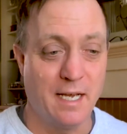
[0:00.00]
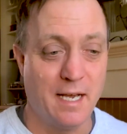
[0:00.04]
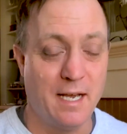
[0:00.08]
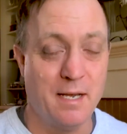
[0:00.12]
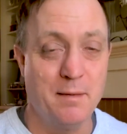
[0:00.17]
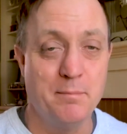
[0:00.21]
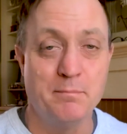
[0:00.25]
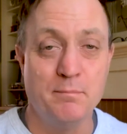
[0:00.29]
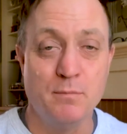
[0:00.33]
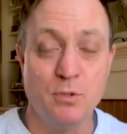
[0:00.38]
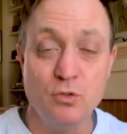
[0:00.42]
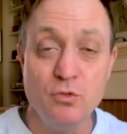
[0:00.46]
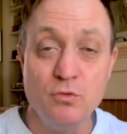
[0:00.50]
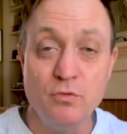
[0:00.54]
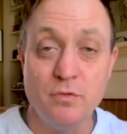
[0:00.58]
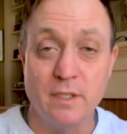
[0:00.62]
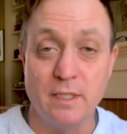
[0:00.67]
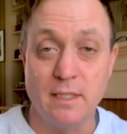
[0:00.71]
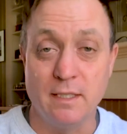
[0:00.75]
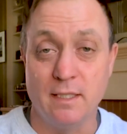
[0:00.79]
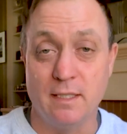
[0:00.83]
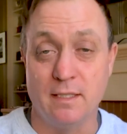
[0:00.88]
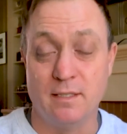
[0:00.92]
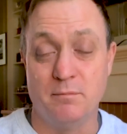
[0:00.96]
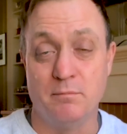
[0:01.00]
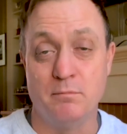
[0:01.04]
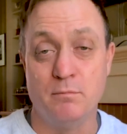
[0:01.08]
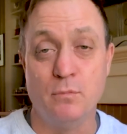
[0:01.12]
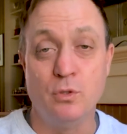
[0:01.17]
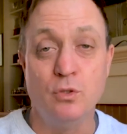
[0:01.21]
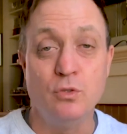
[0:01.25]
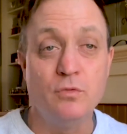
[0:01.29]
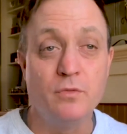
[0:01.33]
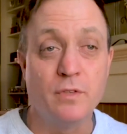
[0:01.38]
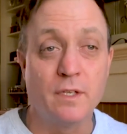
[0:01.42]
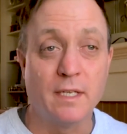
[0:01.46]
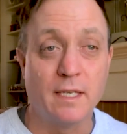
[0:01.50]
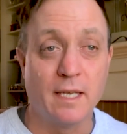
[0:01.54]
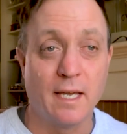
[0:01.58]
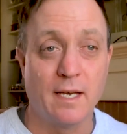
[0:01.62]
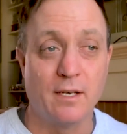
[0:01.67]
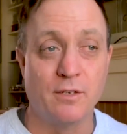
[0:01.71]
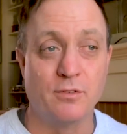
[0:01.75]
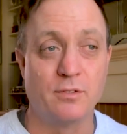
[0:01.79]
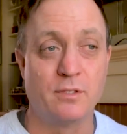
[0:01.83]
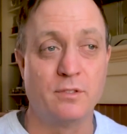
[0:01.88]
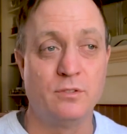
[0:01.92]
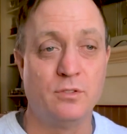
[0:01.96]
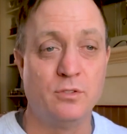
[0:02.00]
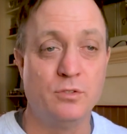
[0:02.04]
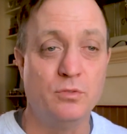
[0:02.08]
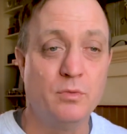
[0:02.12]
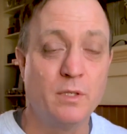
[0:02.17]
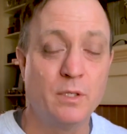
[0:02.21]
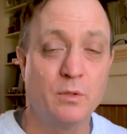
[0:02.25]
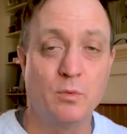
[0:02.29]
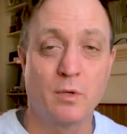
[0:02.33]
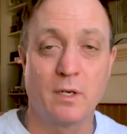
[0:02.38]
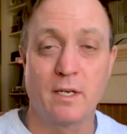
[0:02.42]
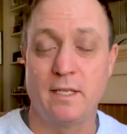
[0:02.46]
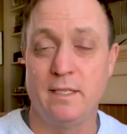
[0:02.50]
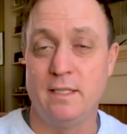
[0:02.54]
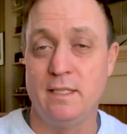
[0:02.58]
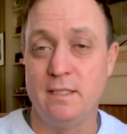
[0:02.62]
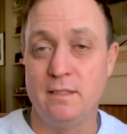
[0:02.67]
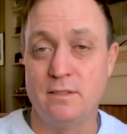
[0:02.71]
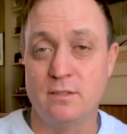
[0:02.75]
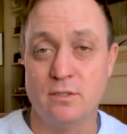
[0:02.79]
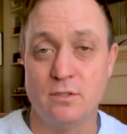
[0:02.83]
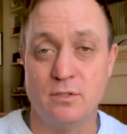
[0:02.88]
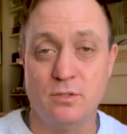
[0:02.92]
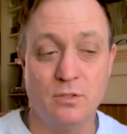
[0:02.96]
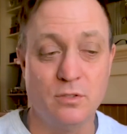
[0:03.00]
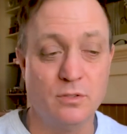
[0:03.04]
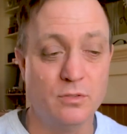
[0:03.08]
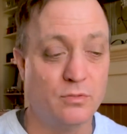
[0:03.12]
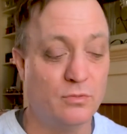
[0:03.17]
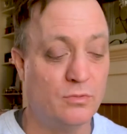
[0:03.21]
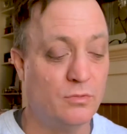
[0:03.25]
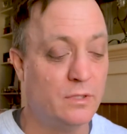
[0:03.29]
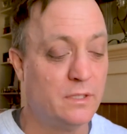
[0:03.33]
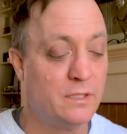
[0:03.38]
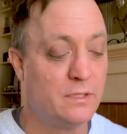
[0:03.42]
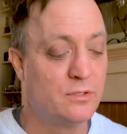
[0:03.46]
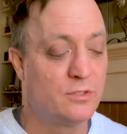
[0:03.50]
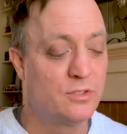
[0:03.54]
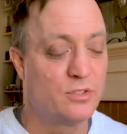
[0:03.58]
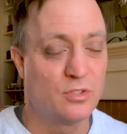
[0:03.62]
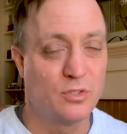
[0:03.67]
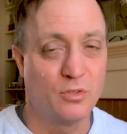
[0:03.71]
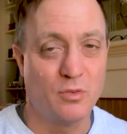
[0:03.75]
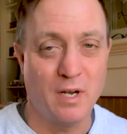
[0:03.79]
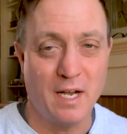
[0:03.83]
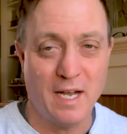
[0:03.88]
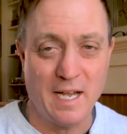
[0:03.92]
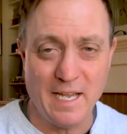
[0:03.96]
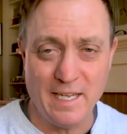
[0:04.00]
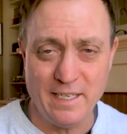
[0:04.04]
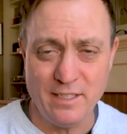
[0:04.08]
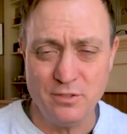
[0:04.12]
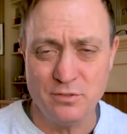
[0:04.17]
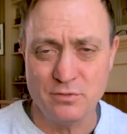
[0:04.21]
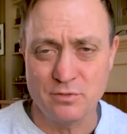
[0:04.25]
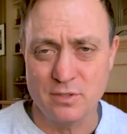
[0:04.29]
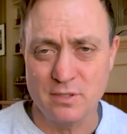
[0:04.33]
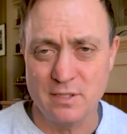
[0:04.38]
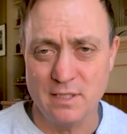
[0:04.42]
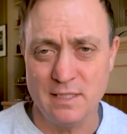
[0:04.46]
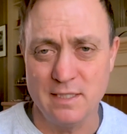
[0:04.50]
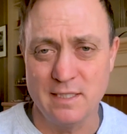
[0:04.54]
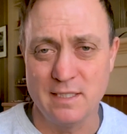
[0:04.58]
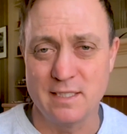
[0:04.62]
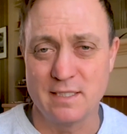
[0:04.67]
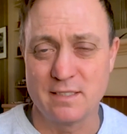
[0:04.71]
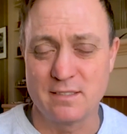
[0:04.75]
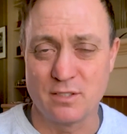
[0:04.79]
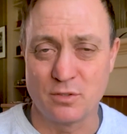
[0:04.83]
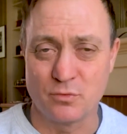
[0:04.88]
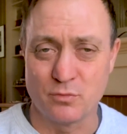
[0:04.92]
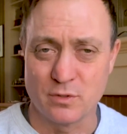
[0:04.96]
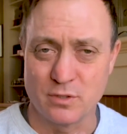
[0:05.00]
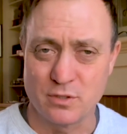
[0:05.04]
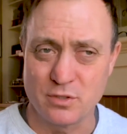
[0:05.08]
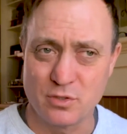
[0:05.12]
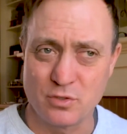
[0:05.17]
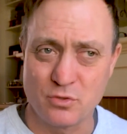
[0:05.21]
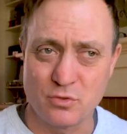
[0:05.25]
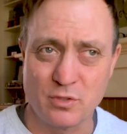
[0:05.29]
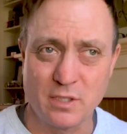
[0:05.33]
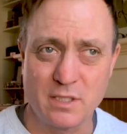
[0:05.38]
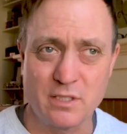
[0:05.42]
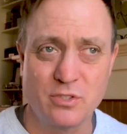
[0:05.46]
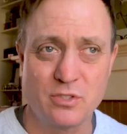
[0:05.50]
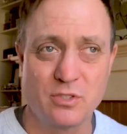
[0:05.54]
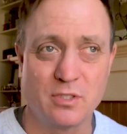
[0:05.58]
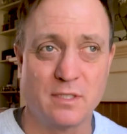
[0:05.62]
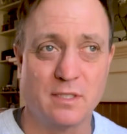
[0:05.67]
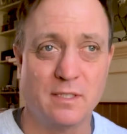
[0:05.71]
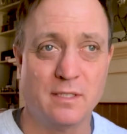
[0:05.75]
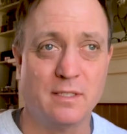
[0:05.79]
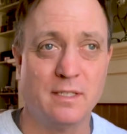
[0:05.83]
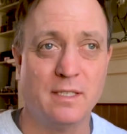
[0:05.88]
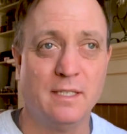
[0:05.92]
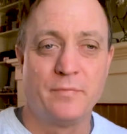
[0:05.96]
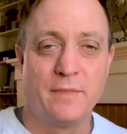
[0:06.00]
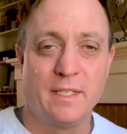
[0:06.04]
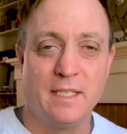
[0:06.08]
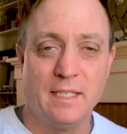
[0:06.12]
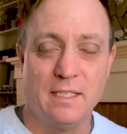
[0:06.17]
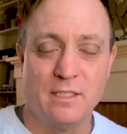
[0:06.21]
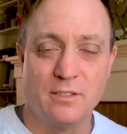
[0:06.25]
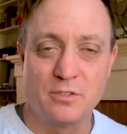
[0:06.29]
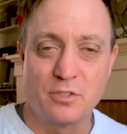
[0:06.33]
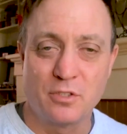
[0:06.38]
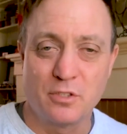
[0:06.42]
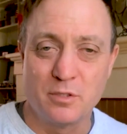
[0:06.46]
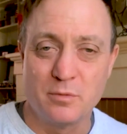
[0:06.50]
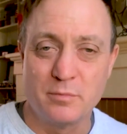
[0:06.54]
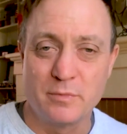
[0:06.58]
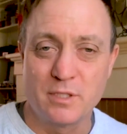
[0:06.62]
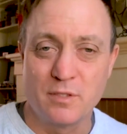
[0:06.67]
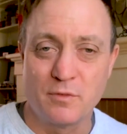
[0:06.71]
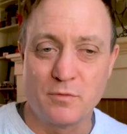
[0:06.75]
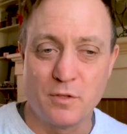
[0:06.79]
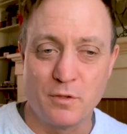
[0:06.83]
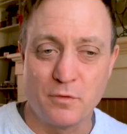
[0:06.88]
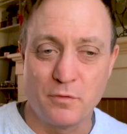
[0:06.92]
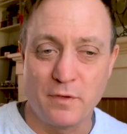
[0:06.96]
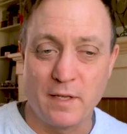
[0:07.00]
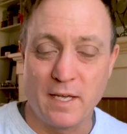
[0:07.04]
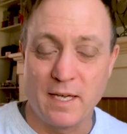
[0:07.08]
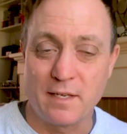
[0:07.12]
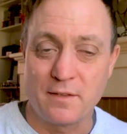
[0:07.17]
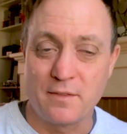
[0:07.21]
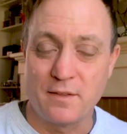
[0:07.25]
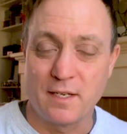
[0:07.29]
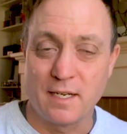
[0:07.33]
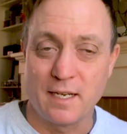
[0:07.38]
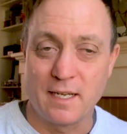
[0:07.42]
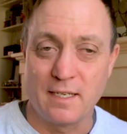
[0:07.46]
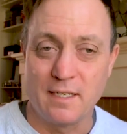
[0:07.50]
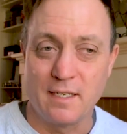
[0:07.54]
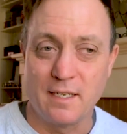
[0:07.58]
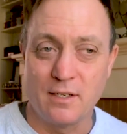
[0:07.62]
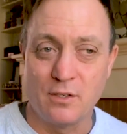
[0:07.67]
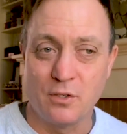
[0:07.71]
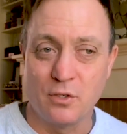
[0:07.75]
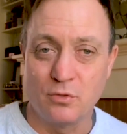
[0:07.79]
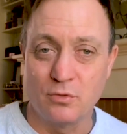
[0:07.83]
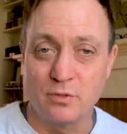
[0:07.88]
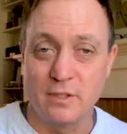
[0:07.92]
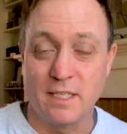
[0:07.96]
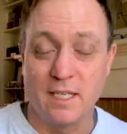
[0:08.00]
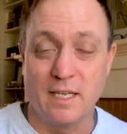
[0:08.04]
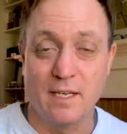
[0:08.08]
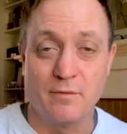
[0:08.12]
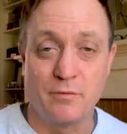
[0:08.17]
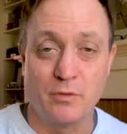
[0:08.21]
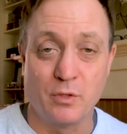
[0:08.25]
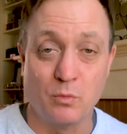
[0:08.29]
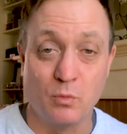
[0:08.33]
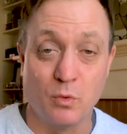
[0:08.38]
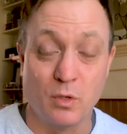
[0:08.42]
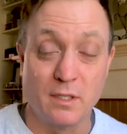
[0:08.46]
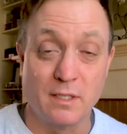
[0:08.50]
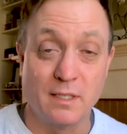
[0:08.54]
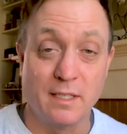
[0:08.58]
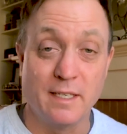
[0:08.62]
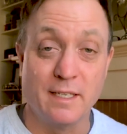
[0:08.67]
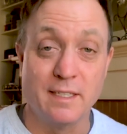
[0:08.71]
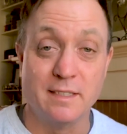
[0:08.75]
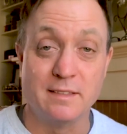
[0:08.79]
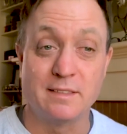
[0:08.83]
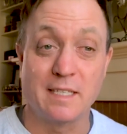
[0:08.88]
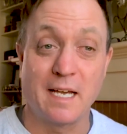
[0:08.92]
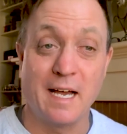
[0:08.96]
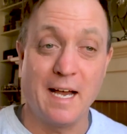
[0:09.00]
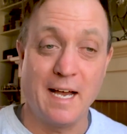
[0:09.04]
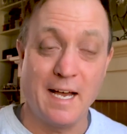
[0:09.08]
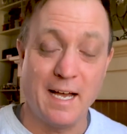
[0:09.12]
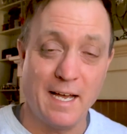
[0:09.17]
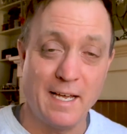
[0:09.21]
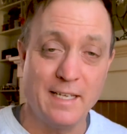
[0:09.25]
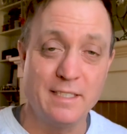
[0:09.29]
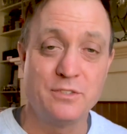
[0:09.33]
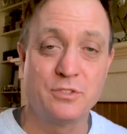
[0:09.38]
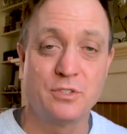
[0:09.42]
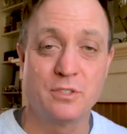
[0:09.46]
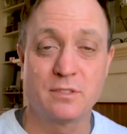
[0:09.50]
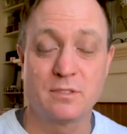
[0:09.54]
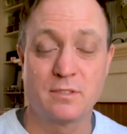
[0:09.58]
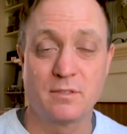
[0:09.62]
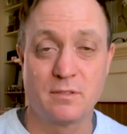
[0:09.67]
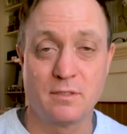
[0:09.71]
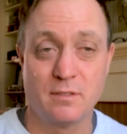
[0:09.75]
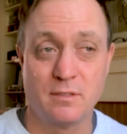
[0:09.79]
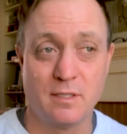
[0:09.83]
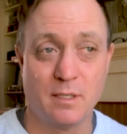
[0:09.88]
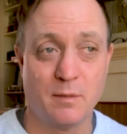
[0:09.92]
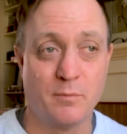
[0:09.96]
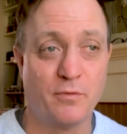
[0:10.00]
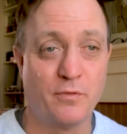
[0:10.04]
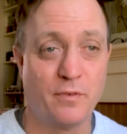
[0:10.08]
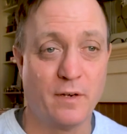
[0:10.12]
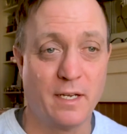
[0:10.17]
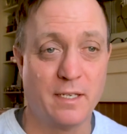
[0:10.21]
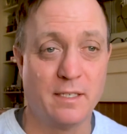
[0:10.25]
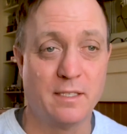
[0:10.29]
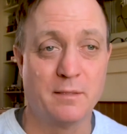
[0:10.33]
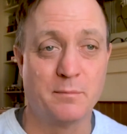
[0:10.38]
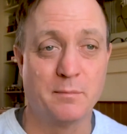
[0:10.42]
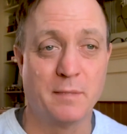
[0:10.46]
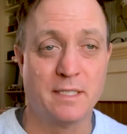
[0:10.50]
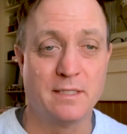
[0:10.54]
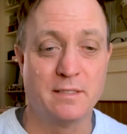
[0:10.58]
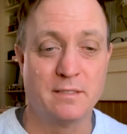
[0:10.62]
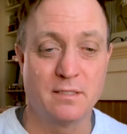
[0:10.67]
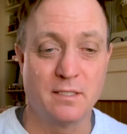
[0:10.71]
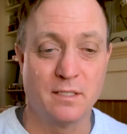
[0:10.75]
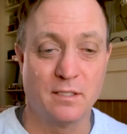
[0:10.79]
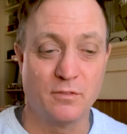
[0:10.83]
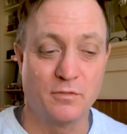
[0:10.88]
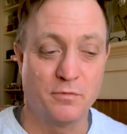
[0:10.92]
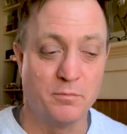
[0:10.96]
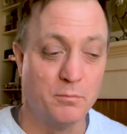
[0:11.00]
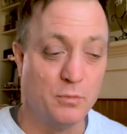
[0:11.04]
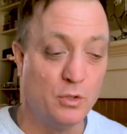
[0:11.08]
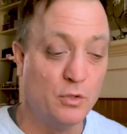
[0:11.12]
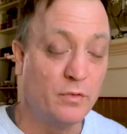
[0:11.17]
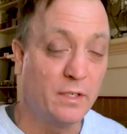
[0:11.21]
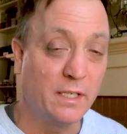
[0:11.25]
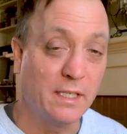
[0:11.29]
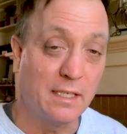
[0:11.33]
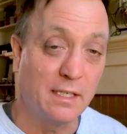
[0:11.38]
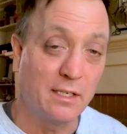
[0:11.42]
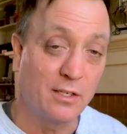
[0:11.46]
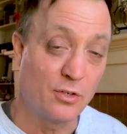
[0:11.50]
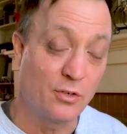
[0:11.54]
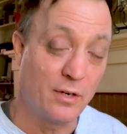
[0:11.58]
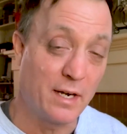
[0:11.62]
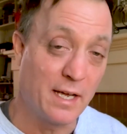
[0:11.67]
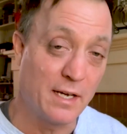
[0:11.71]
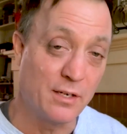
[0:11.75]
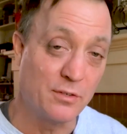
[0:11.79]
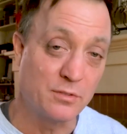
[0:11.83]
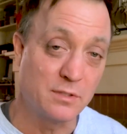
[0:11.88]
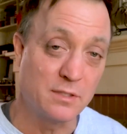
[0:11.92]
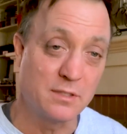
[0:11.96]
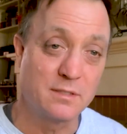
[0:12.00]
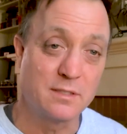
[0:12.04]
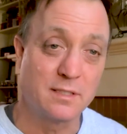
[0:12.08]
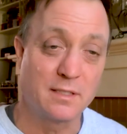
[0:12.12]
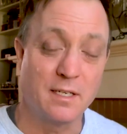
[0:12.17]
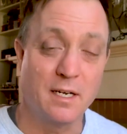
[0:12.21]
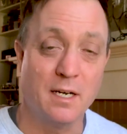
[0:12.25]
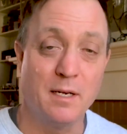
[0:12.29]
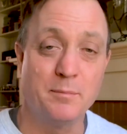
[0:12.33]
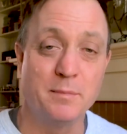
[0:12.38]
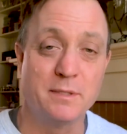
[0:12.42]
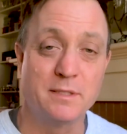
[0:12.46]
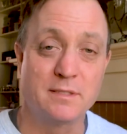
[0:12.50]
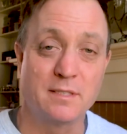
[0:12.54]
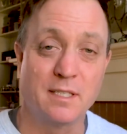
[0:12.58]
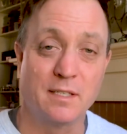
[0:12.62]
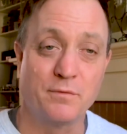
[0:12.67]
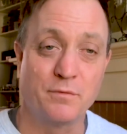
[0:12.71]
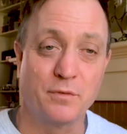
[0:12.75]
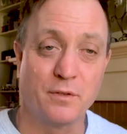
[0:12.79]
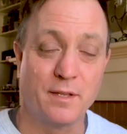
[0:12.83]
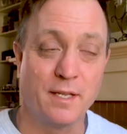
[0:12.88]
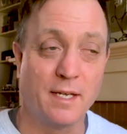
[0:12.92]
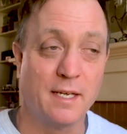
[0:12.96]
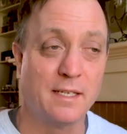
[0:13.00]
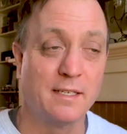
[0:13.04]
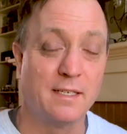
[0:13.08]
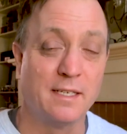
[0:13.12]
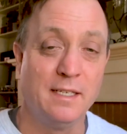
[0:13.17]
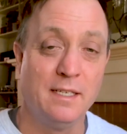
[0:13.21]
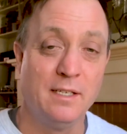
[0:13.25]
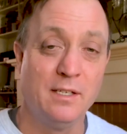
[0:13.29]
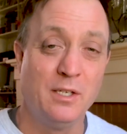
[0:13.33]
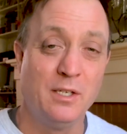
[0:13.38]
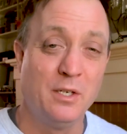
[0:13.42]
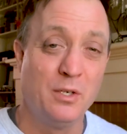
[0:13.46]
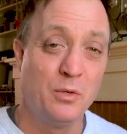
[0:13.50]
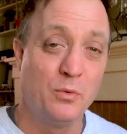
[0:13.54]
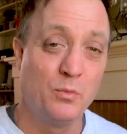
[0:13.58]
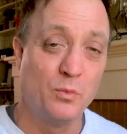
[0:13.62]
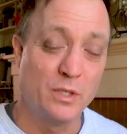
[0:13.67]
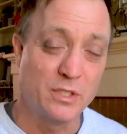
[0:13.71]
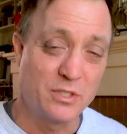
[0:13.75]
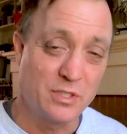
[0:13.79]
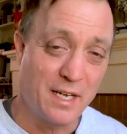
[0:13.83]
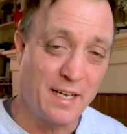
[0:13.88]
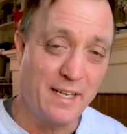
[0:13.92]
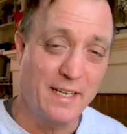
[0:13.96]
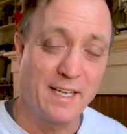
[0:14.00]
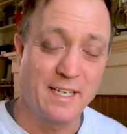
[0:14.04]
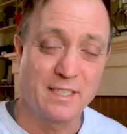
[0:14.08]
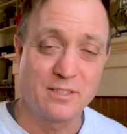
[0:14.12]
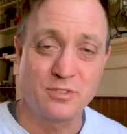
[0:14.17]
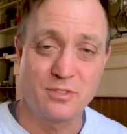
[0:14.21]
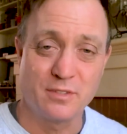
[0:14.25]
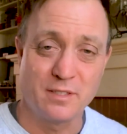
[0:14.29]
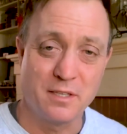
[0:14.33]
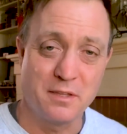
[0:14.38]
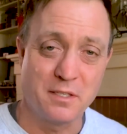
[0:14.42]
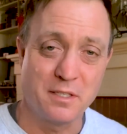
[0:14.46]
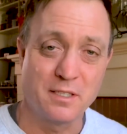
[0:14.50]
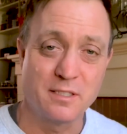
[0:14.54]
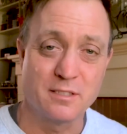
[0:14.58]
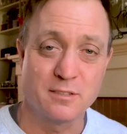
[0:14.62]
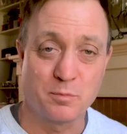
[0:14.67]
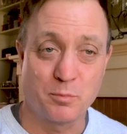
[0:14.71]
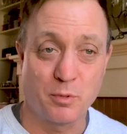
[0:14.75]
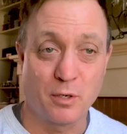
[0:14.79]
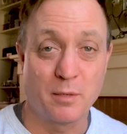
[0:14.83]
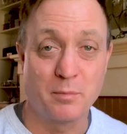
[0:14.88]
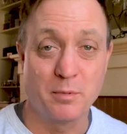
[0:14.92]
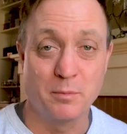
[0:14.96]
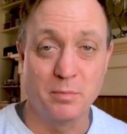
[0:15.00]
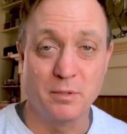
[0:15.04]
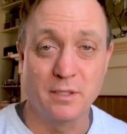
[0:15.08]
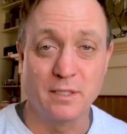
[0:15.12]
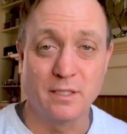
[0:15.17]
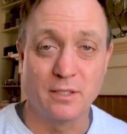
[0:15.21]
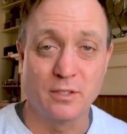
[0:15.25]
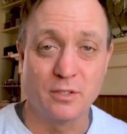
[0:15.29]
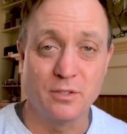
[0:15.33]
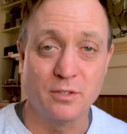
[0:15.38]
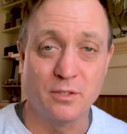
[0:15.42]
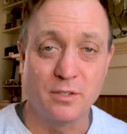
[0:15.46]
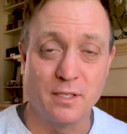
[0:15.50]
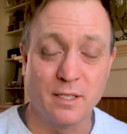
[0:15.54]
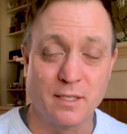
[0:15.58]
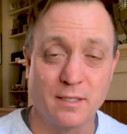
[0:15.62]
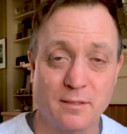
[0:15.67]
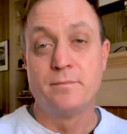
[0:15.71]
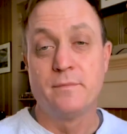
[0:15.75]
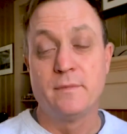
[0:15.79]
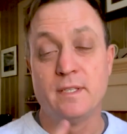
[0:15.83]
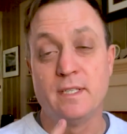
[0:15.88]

I'm moving in, moving out, doing what I need to do, so I don't see it as a restriction in terms of the fact that I only have the one lens. I just am finding myself moving in or out to compensate for that, which I actually think is probably a good thing.